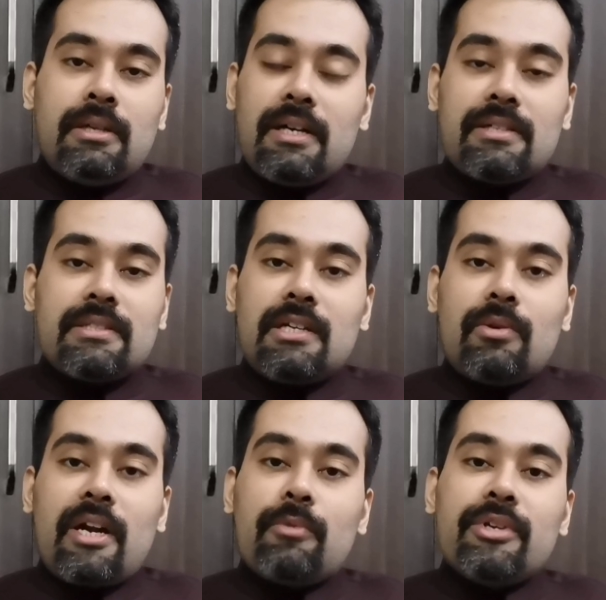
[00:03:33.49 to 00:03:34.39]

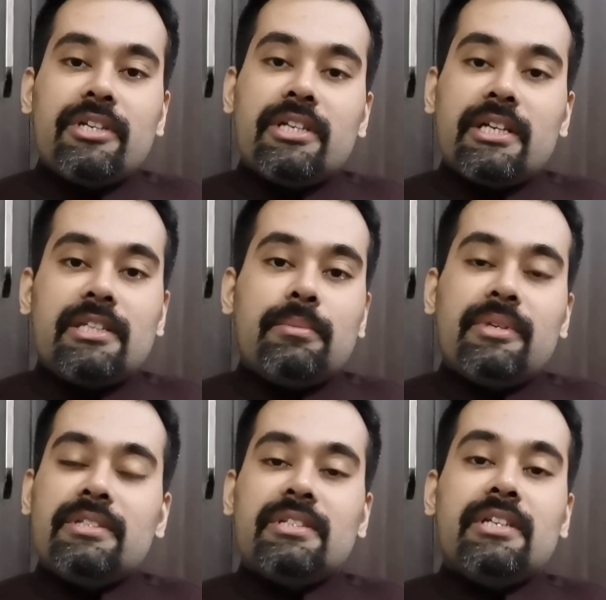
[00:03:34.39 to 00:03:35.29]
ultrasound, and we detect them
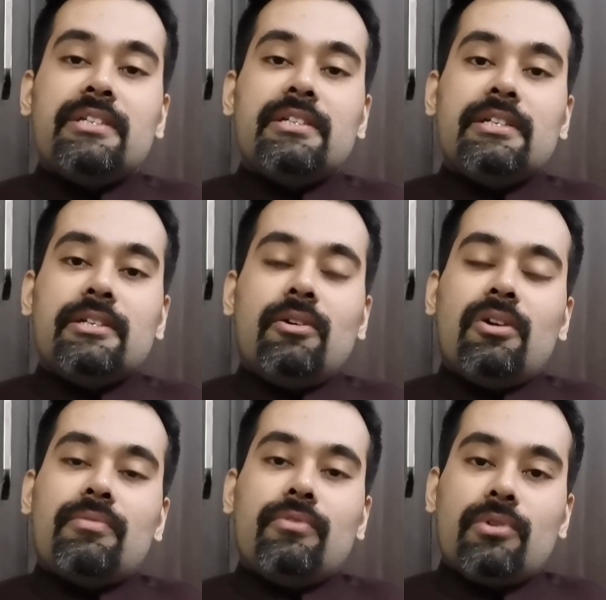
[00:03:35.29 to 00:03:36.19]
incidentally, or
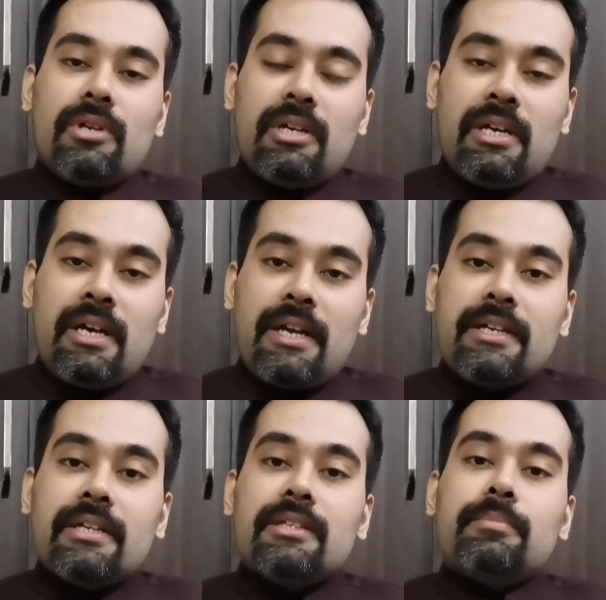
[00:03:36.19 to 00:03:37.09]
for
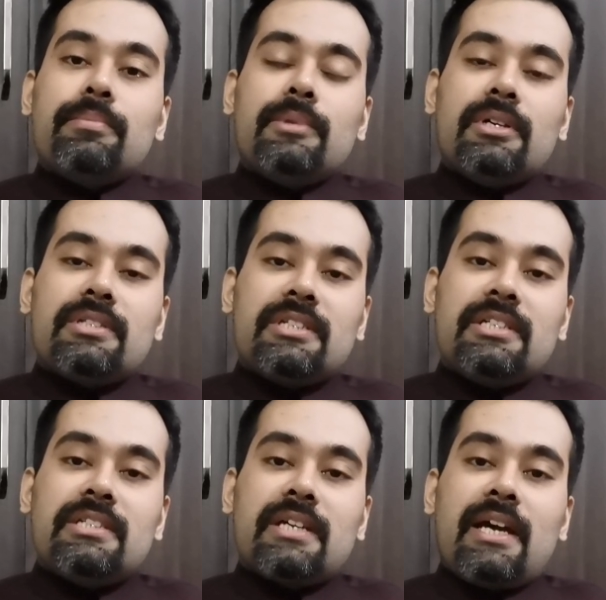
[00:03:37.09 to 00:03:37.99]
any other
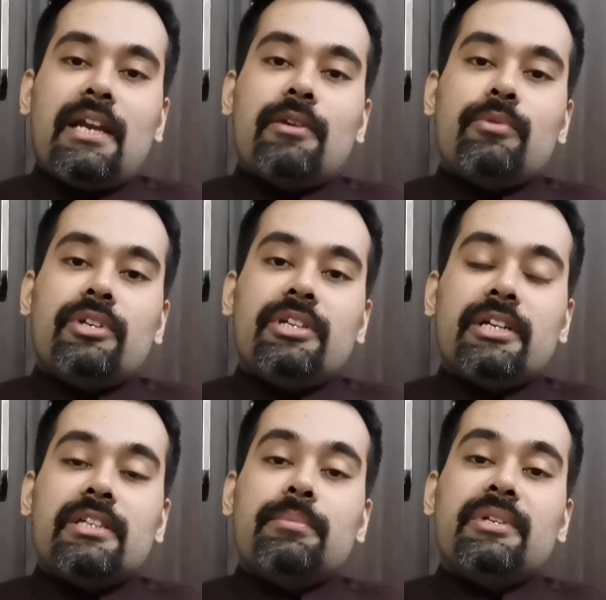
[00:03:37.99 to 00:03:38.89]
CT scan and we
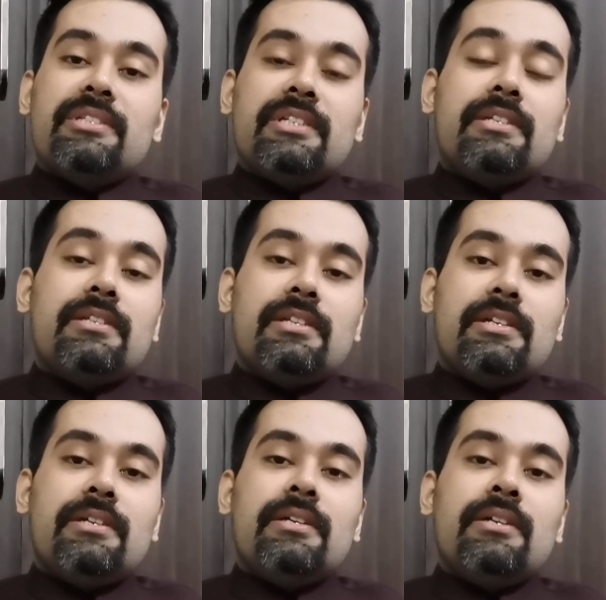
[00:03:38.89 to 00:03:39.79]
detect them incidentally.